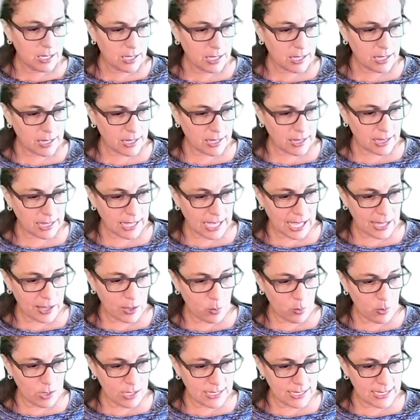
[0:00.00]
The other
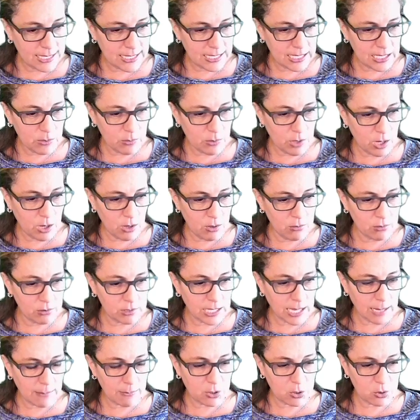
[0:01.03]
one, 0
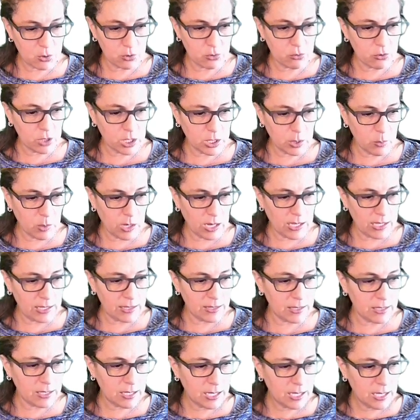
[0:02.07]
times 2 to the
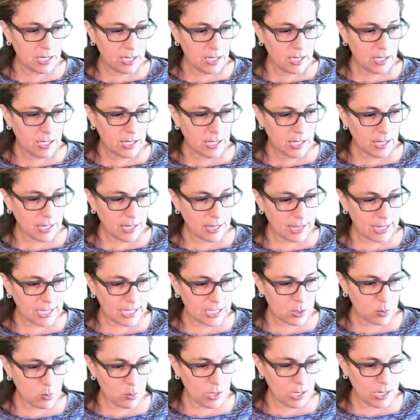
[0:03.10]
1.
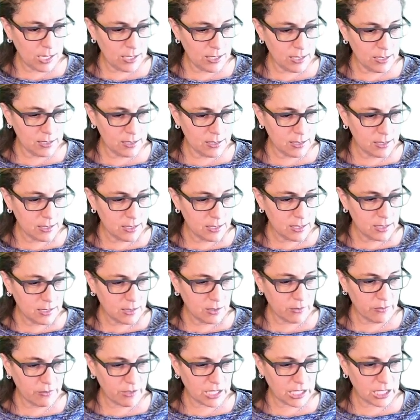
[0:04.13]
This one
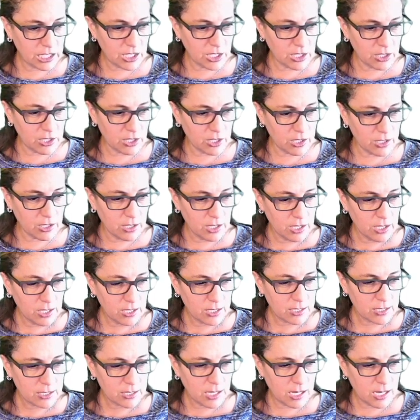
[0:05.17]
over here
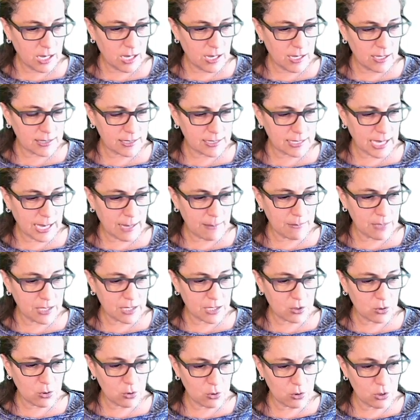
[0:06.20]
times
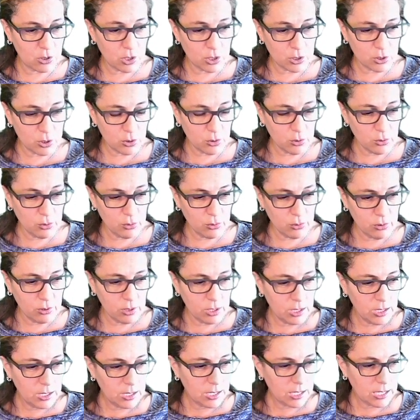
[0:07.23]
2 to the 2,
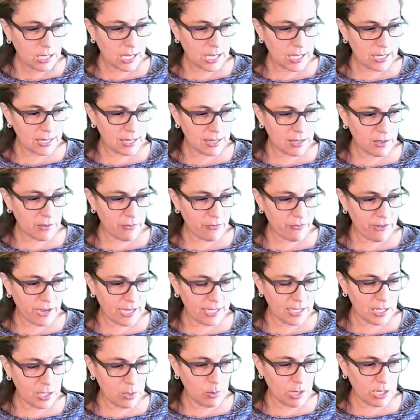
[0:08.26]
and the
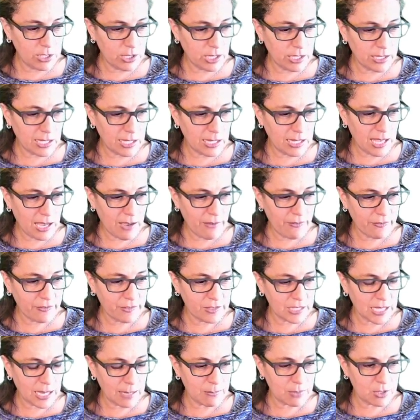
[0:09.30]
final one on the left
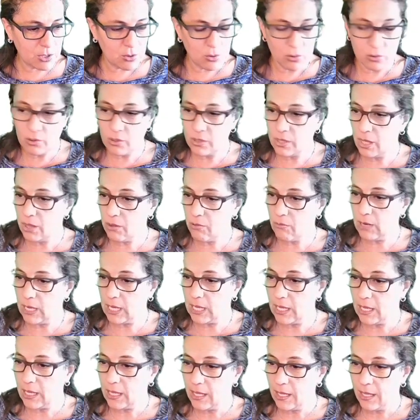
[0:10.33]
times 2 to the
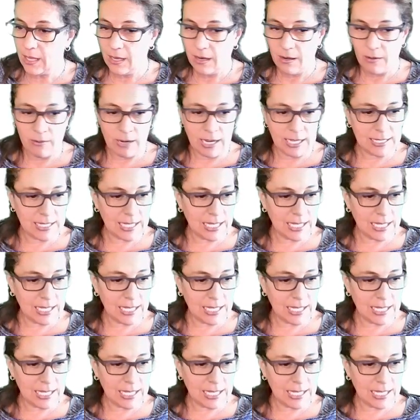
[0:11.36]
3. right?